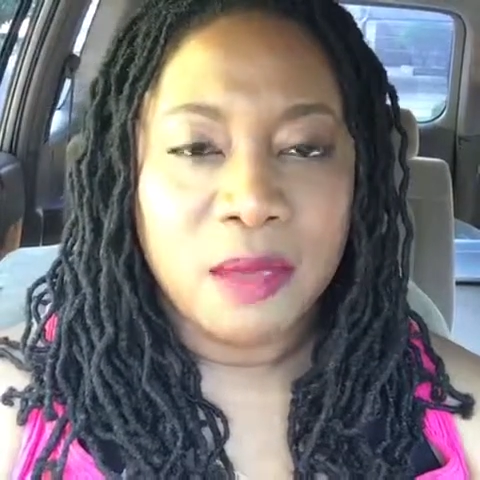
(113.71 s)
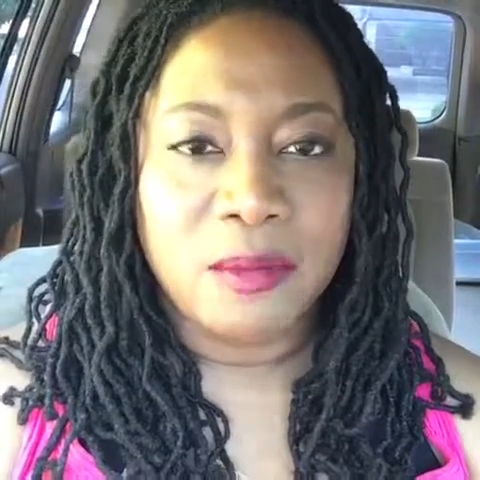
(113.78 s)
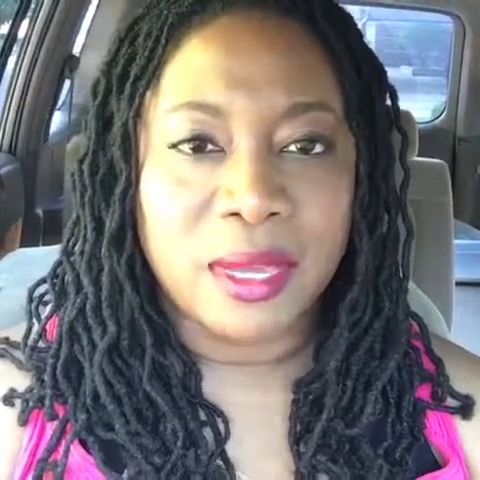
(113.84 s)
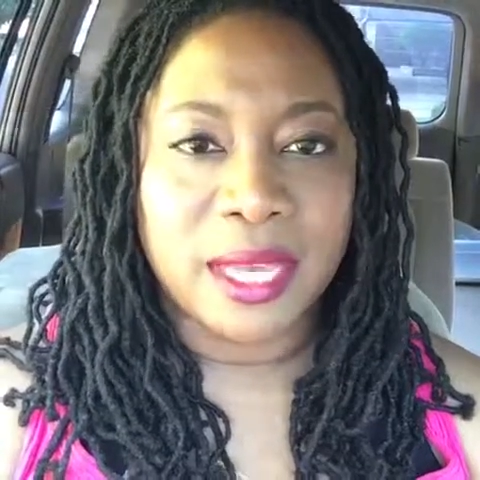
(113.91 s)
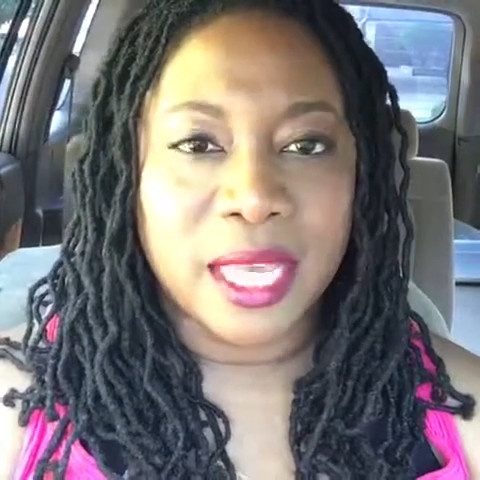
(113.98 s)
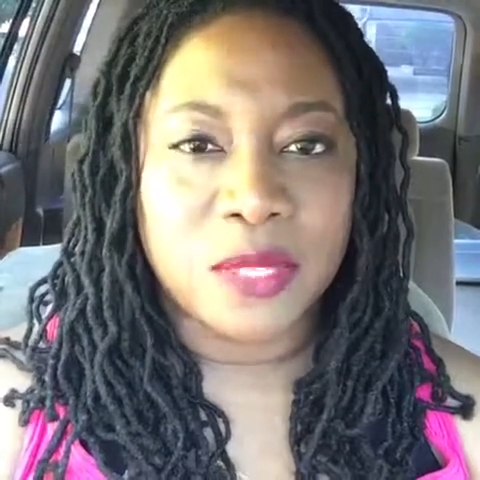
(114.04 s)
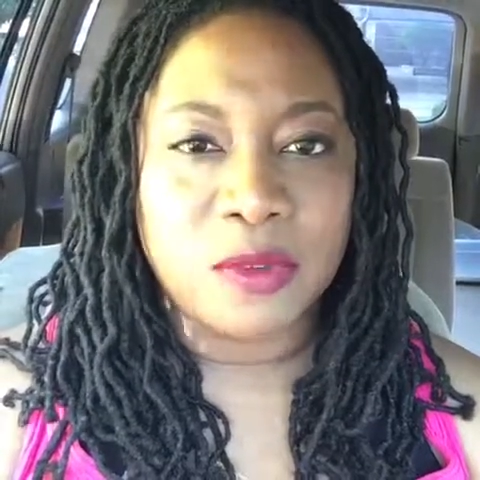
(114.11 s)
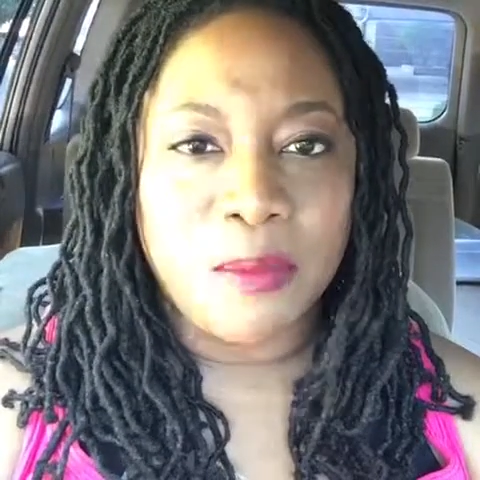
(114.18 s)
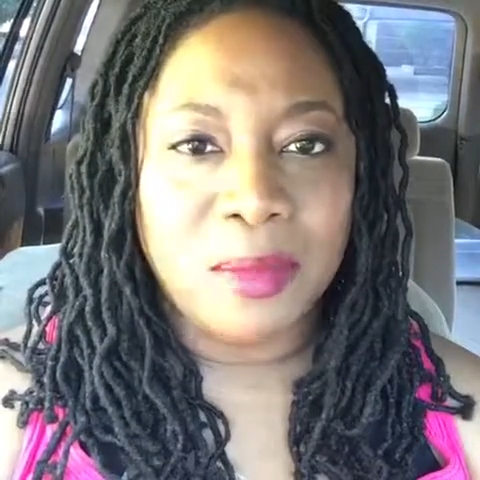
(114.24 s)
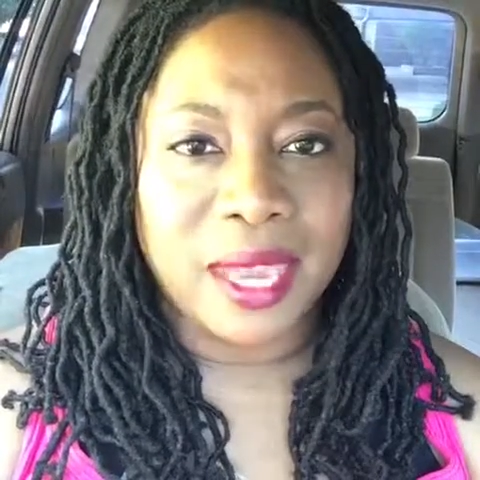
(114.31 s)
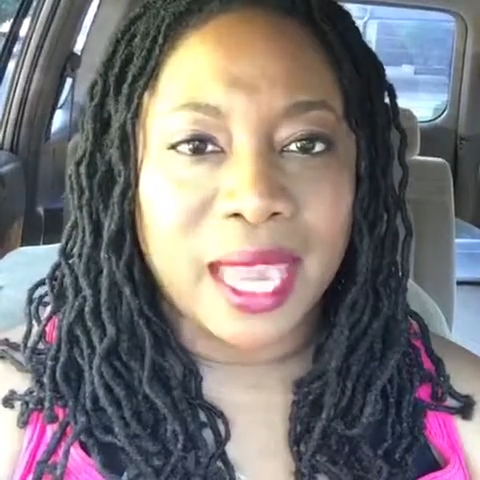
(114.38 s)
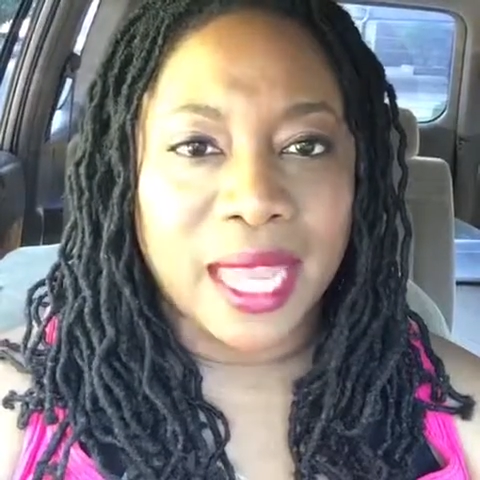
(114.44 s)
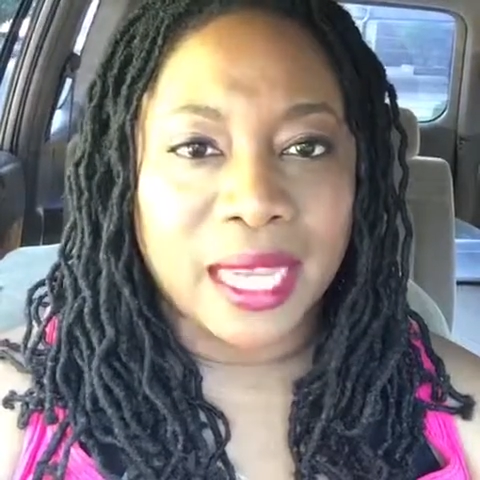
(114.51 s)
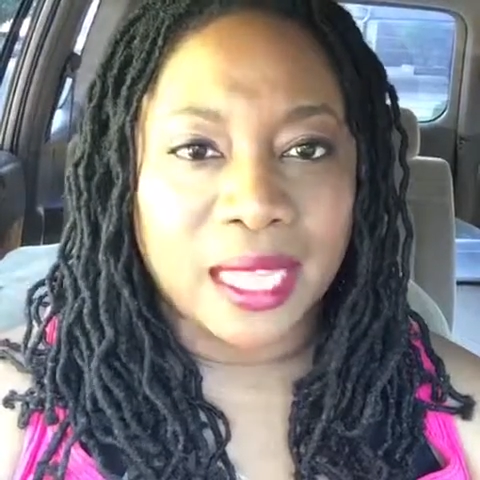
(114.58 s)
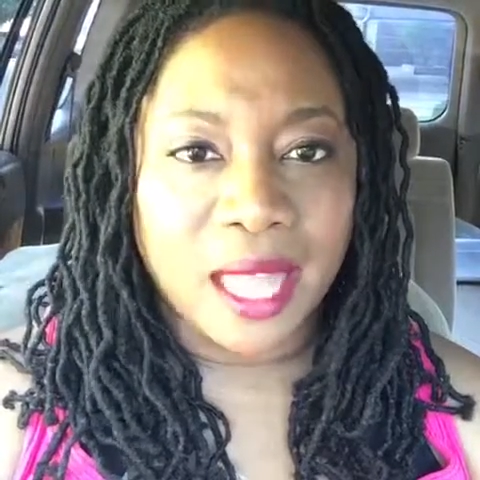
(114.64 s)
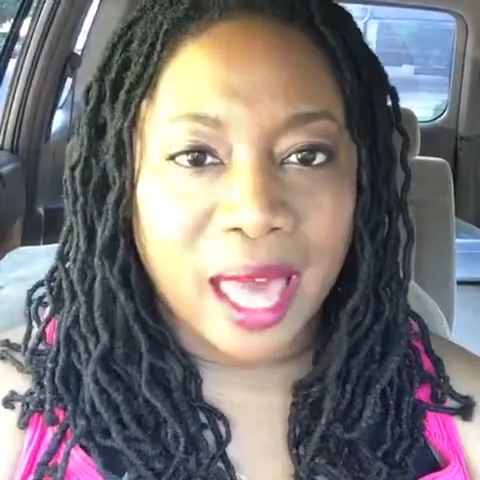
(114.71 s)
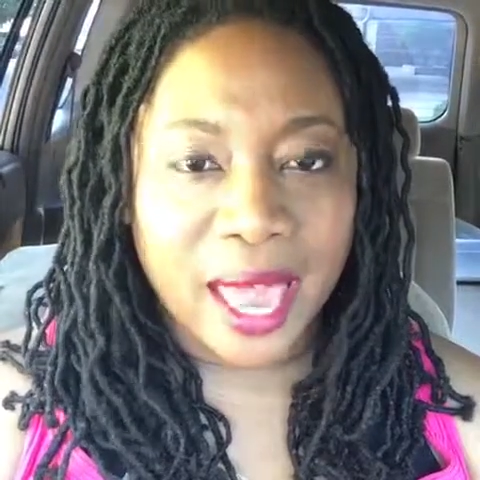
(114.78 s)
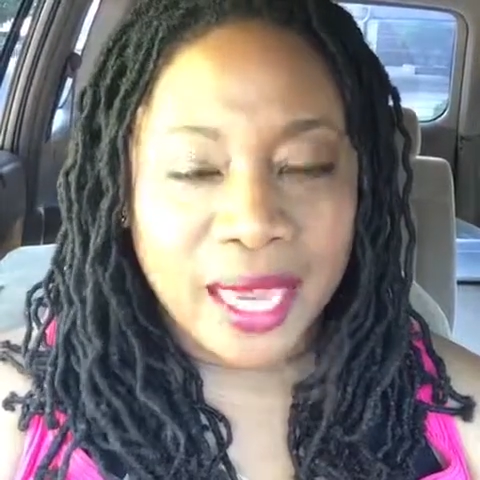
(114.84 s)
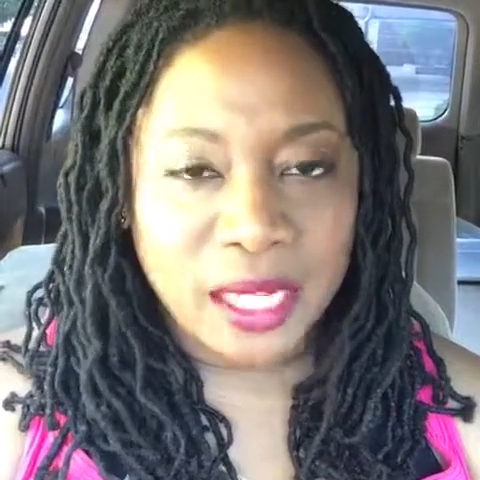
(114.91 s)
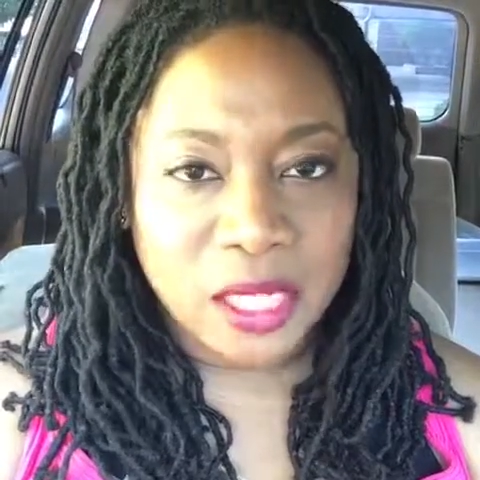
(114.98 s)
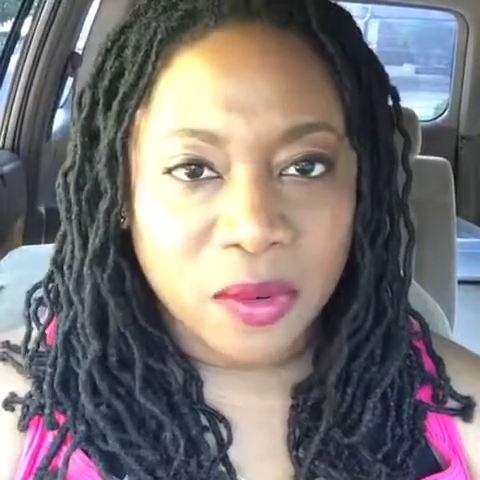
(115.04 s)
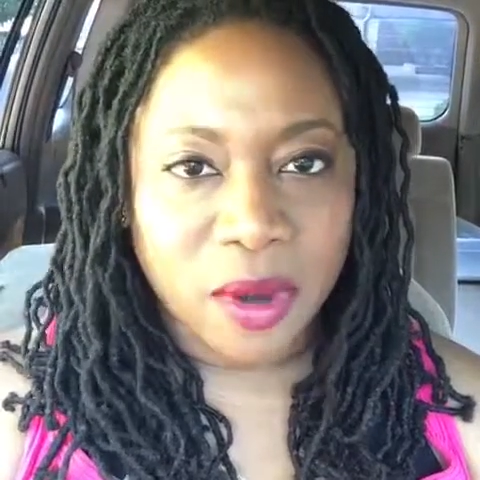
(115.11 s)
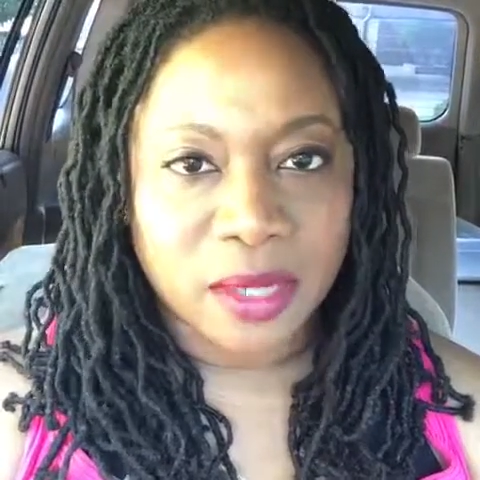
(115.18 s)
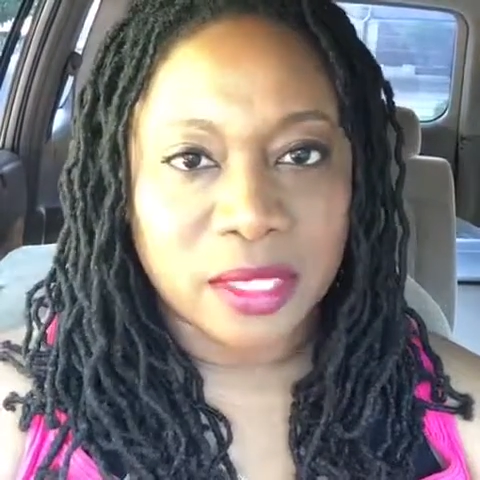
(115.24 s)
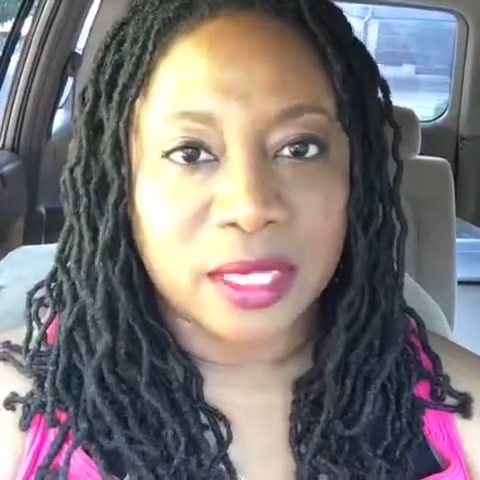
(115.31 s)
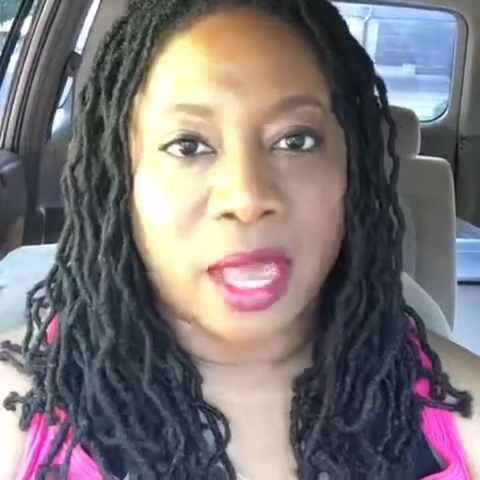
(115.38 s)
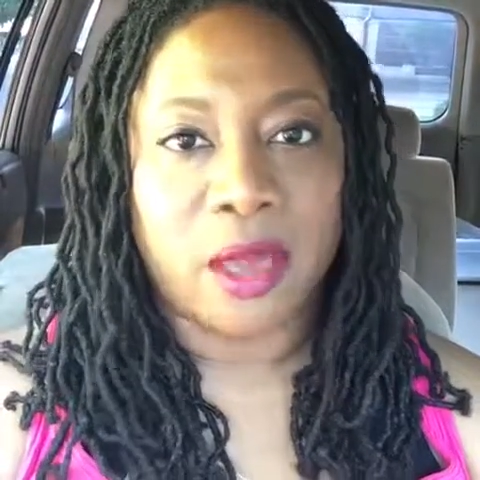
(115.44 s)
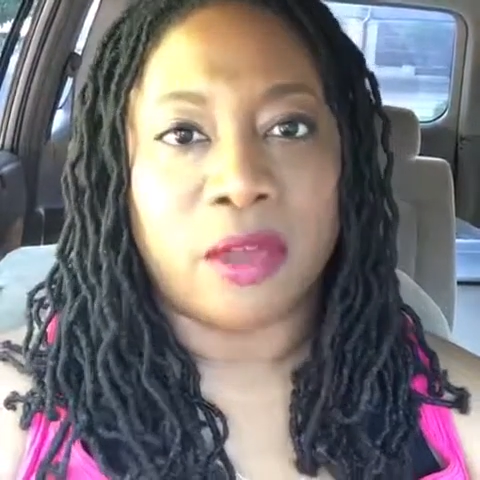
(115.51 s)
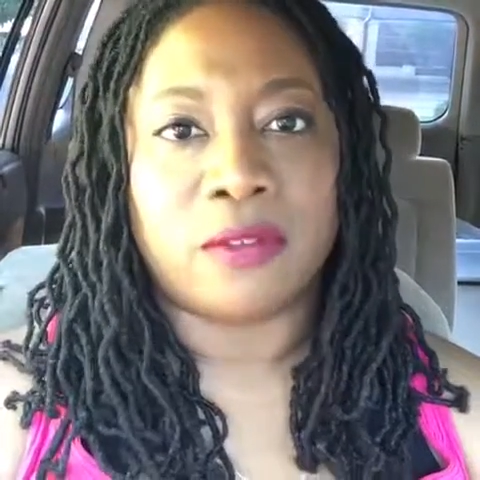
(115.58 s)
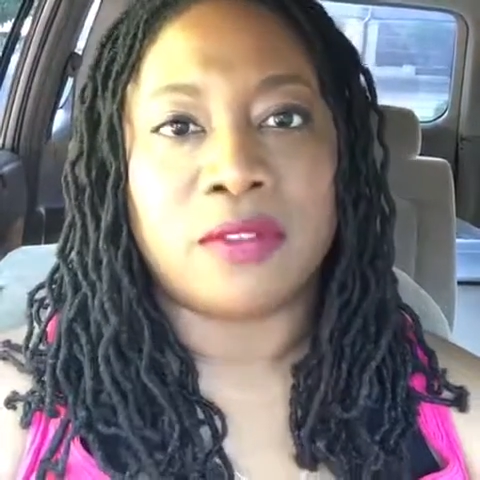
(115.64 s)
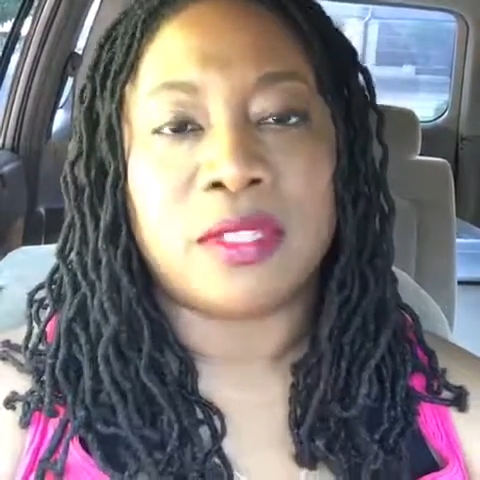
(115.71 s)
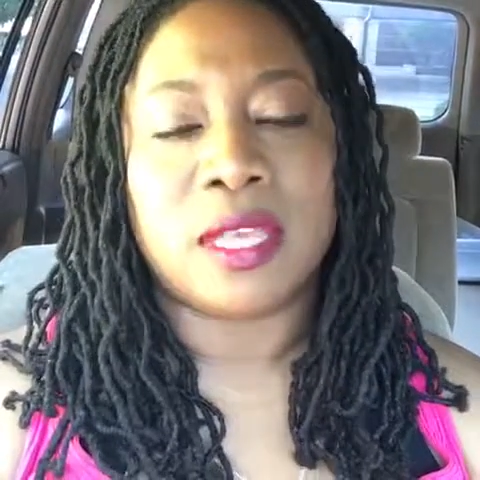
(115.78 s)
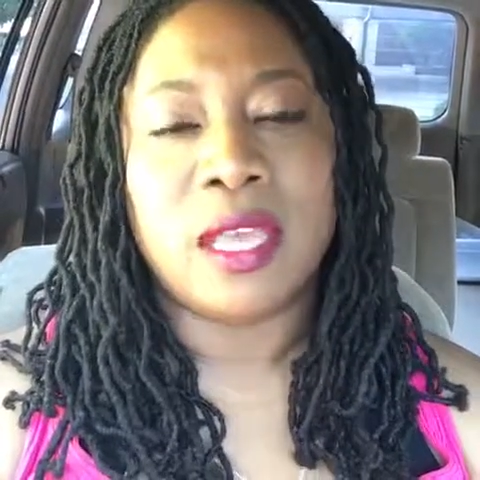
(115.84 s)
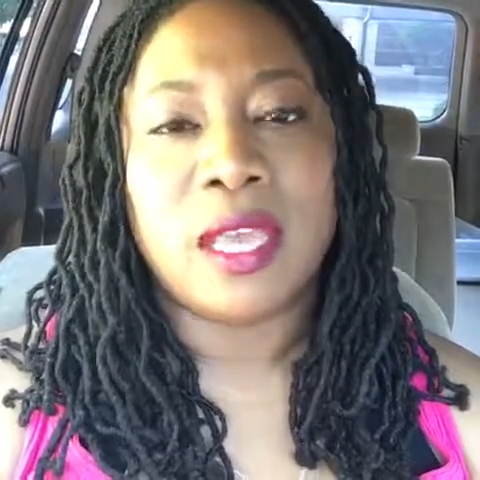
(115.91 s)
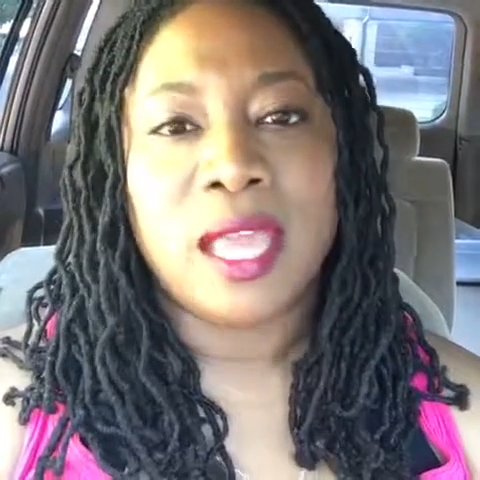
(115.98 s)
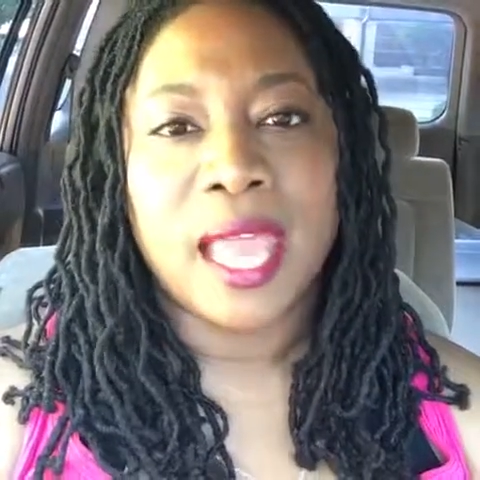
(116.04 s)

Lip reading: because we begin lying to ourselves